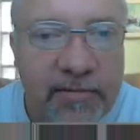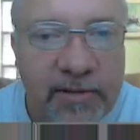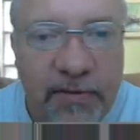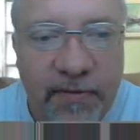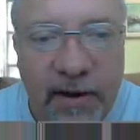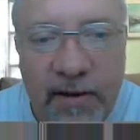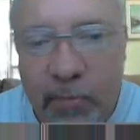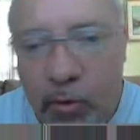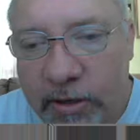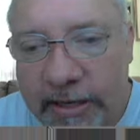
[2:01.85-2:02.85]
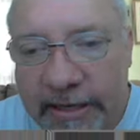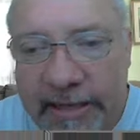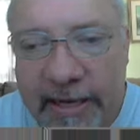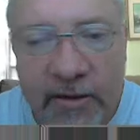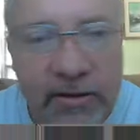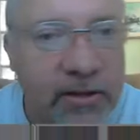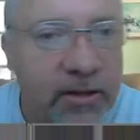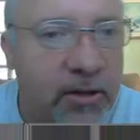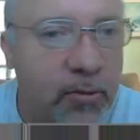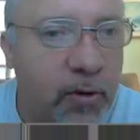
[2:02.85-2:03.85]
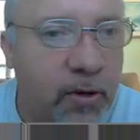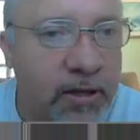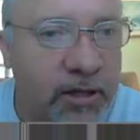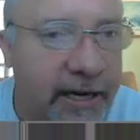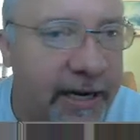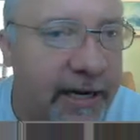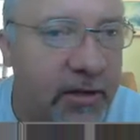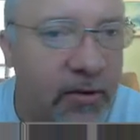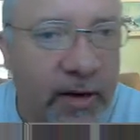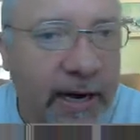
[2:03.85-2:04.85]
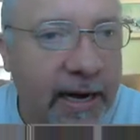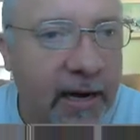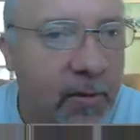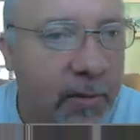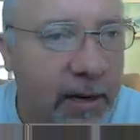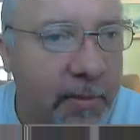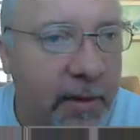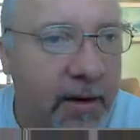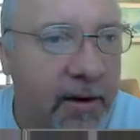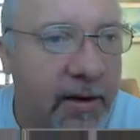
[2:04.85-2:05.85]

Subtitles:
you find details that you want to change or add or make better,